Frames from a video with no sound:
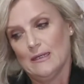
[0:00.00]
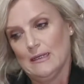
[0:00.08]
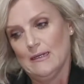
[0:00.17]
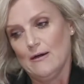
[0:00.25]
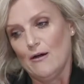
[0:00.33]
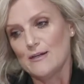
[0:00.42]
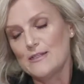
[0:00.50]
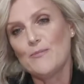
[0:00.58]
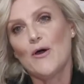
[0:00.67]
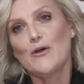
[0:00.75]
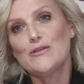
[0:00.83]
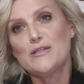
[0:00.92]
I
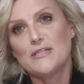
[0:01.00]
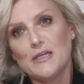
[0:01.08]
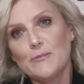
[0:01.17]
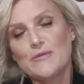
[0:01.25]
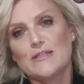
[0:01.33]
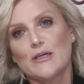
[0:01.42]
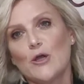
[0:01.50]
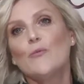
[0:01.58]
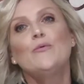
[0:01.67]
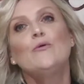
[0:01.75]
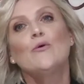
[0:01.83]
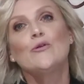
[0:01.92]
suppose, tips to help
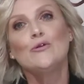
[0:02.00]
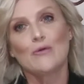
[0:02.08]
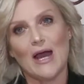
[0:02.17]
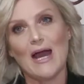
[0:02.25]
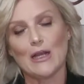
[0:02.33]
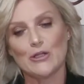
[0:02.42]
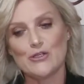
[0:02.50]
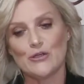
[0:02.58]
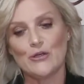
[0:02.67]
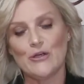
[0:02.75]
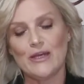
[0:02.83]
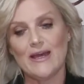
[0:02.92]
you on your colour
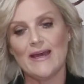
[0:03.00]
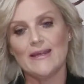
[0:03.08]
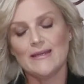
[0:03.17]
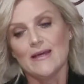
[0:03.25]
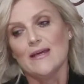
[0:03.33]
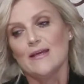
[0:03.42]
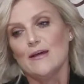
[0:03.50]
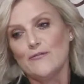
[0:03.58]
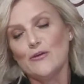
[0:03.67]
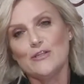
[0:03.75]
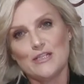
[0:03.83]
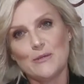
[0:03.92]
journey, and a
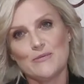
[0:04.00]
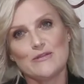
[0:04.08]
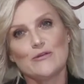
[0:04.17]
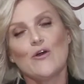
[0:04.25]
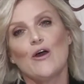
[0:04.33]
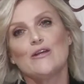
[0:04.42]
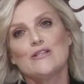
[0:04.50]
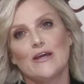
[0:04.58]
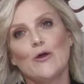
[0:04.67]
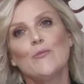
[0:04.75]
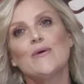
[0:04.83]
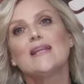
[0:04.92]
few tips that are going to
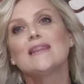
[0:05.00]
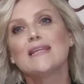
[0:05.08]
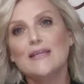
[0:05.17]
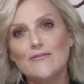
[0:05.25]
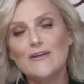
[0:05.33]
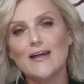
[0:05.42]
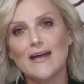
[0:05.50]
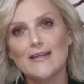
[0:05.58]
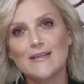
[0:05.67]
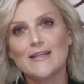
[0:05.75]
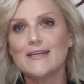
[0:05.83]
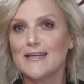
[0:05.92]
help alleviate
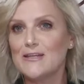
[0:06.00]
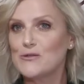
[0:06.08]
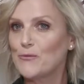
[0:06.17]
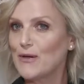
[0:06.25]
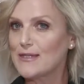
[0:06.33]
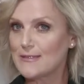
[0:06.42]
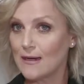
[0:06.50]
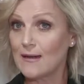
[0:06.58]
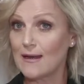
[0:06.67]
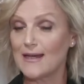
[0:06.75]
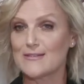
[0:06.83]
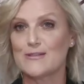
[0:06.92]
the need to wear
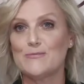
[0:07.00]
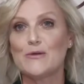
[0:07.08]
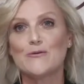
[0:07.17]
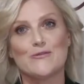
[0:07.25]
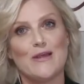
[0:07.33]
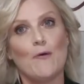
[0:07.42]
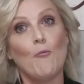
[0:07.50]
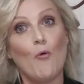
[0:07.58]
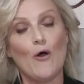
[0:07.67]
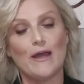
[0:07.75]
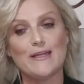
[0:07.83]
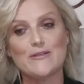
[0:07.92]
sunglasses because that
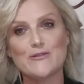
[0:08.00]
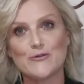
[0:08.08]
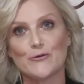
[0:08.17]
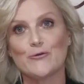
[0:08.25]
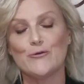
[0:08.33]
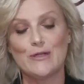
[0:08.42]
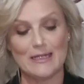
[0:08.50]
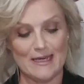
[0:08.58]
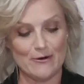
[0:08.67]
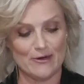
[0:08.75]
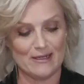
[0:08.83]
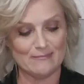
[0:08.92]
white is too
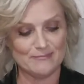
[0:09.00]
glary.